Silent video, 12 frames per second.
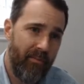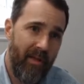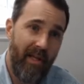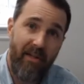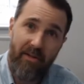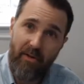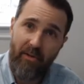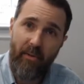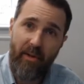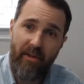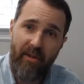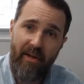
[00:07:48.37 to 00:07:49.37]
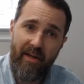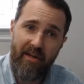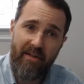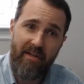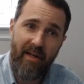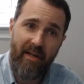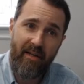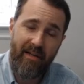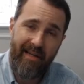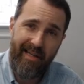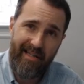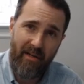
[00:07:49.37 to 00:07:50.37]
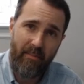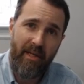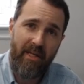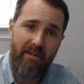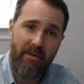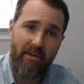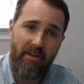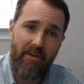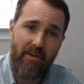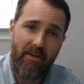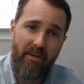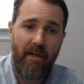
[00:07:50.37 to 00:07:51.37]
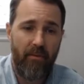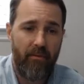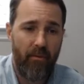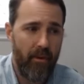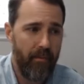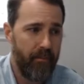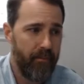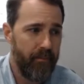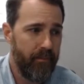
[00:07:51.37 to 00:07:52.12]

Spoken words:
And these are three things that SLPs are responsible for.